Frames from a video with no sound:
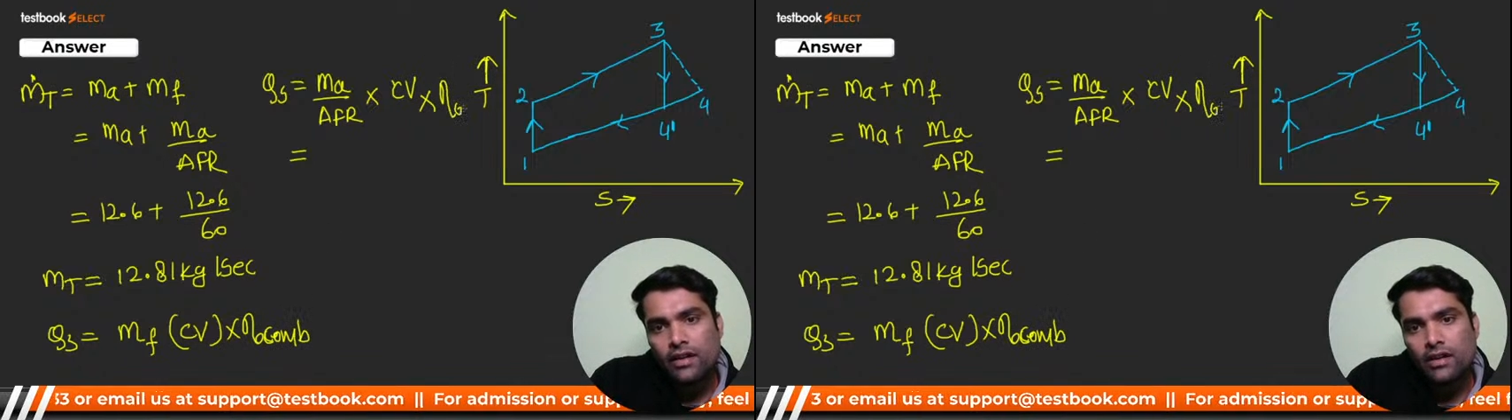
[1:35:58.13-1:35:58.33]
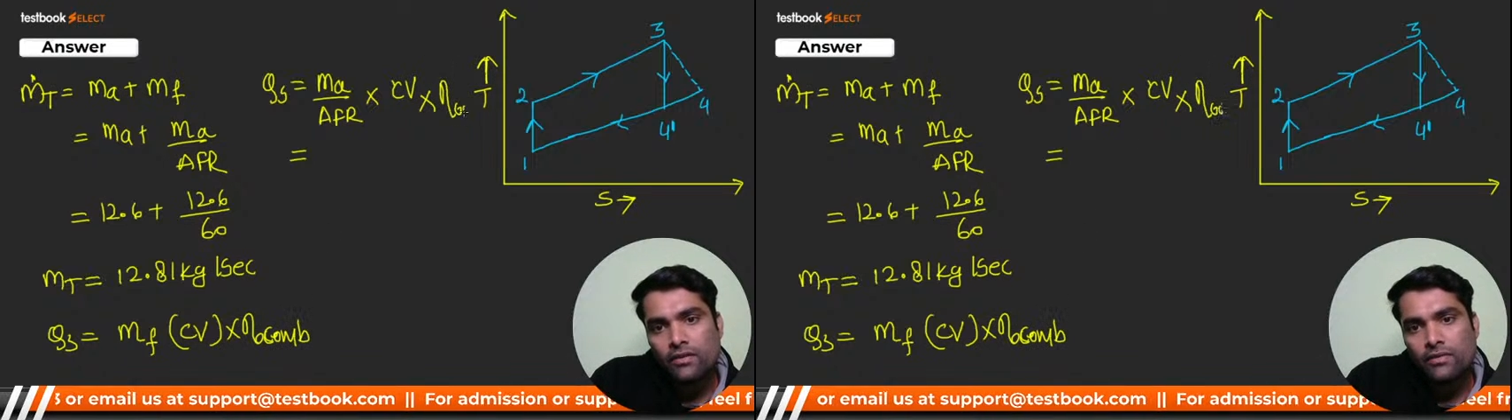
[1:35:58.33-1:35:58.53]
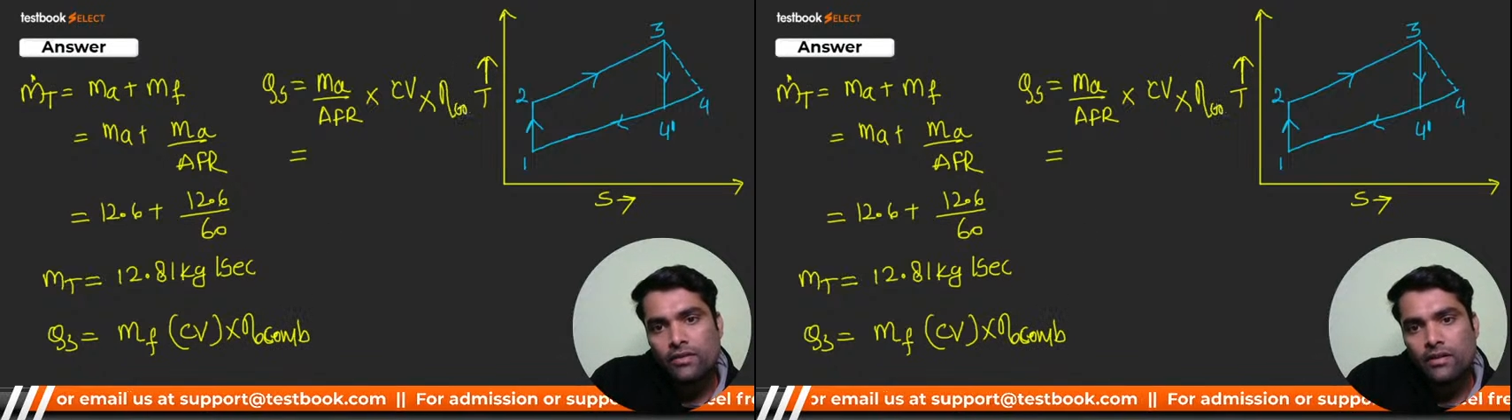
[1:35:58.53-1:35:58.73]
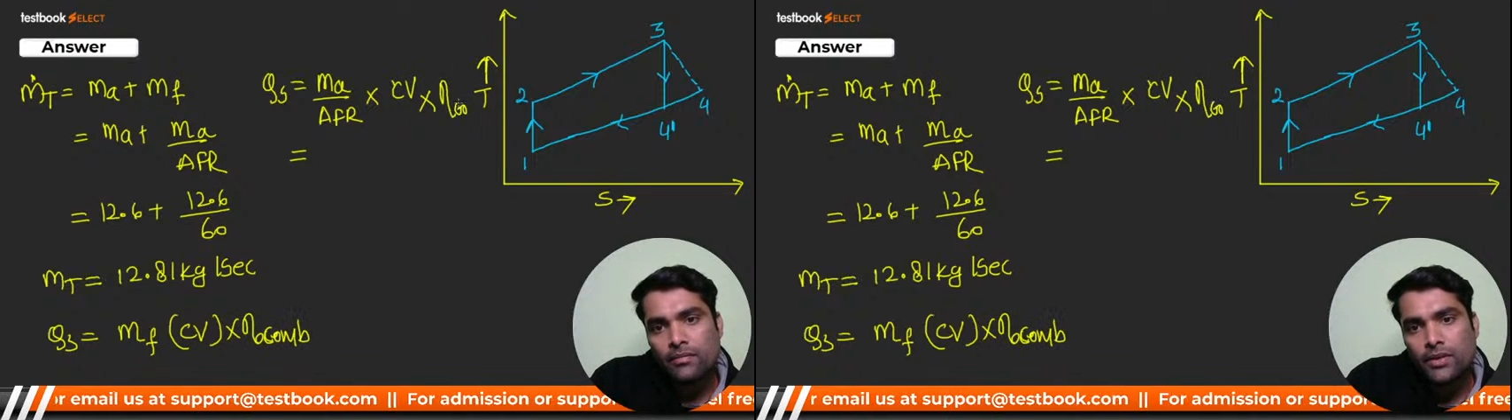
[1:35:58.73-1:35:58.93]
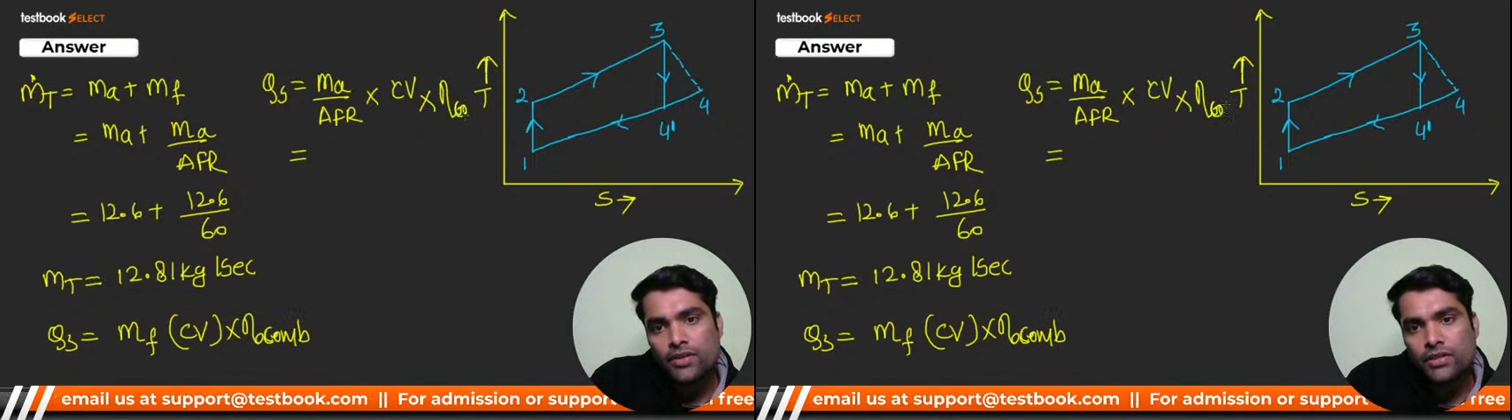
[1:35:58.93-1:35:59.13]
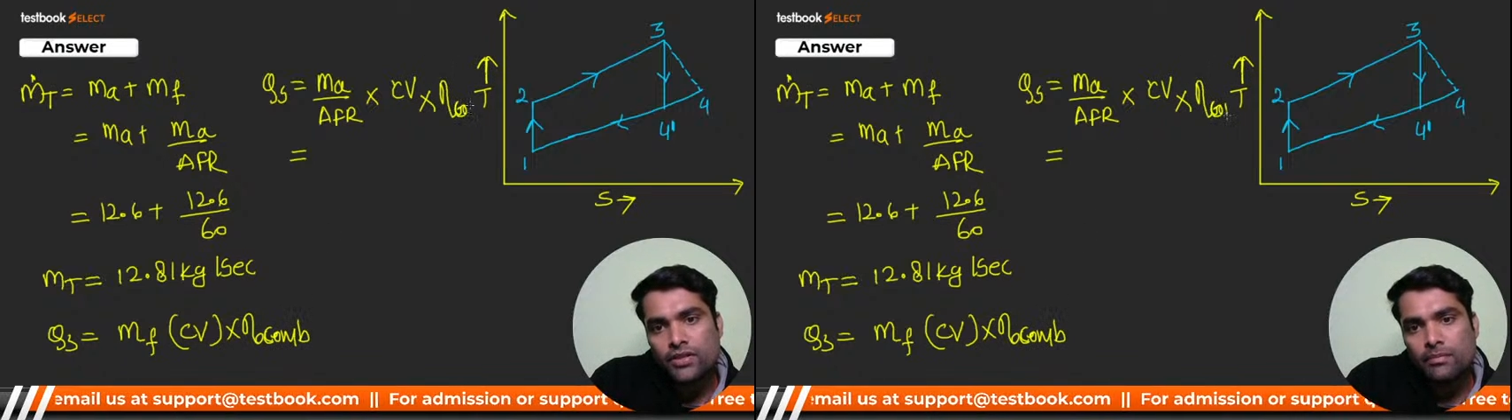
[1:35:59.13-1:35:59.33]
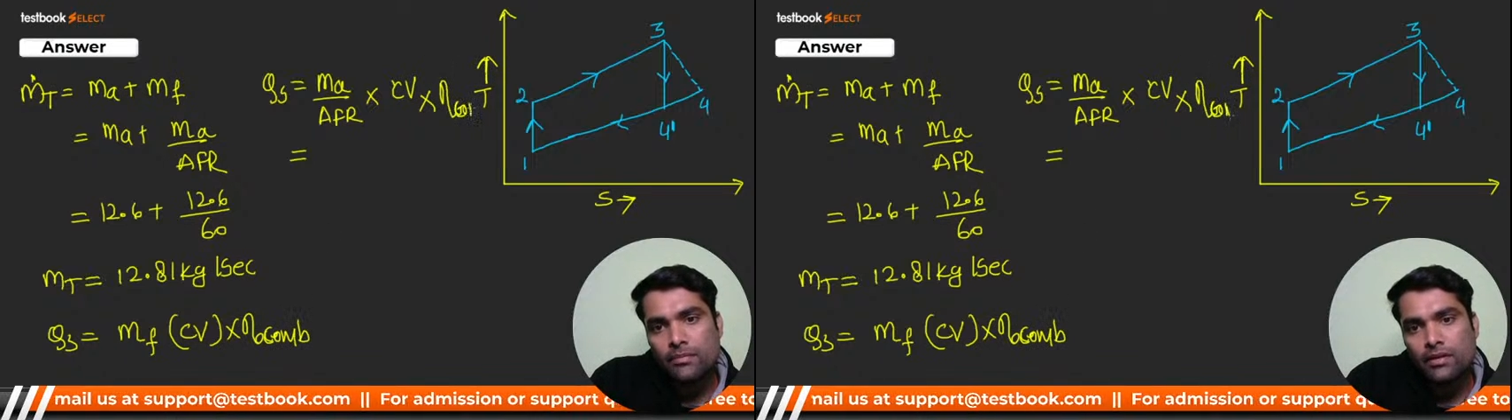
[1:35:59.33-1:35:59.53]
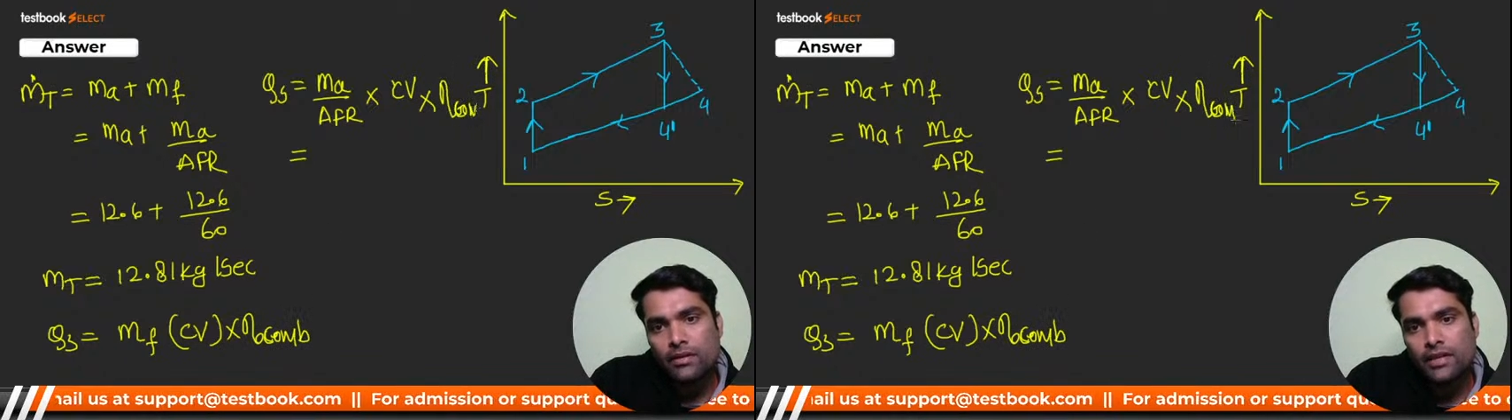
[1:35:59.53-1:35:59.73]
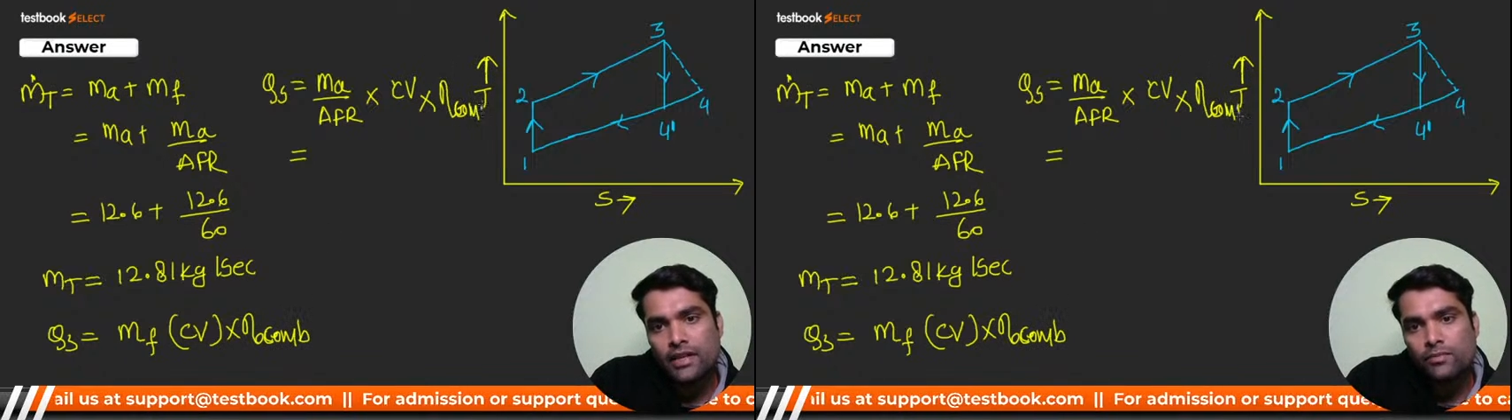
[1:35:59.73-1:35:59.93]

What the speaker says: of combustion chamber, that is